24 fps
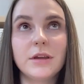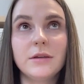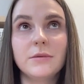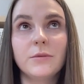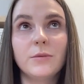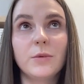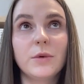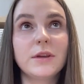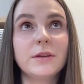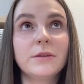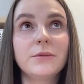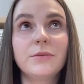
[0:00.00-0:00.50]

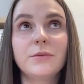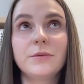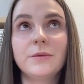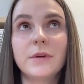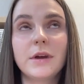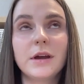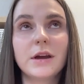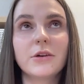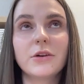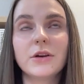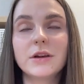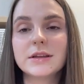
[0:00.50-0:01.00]
if
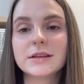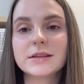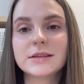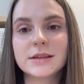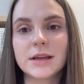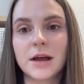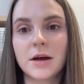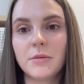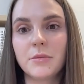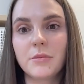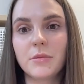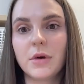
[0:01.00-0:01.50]
there is
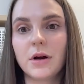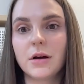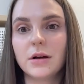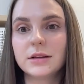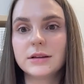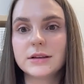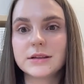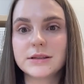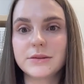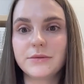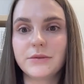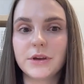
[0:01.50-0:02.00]
some
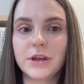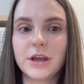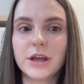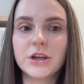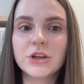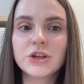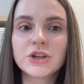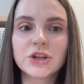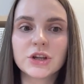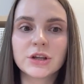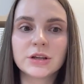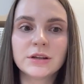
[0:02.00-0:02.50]

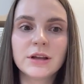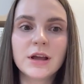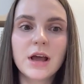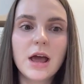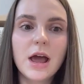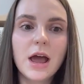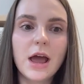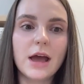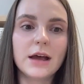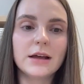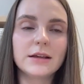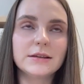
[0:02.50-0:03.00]
classification
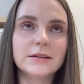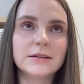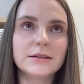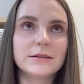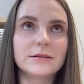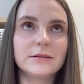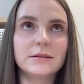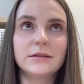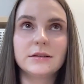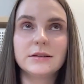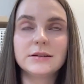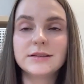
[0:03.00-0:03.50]
and
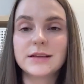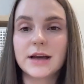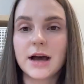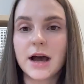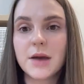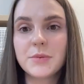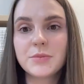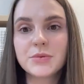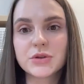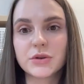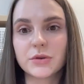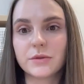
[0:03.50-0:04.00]

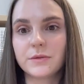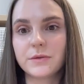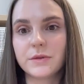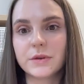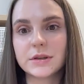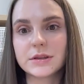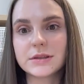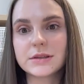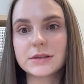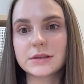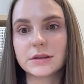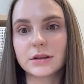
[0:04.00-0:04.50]
types of
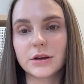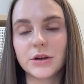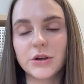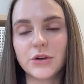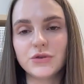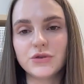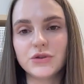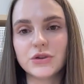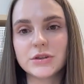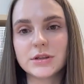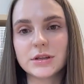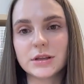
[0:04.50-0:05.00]
this
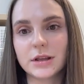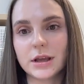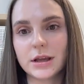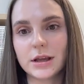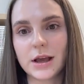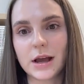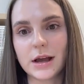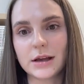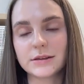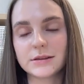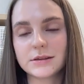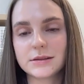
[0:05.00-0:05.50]

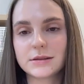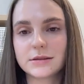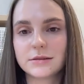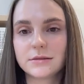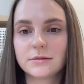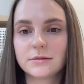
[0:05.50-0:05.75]
UGC-like ads?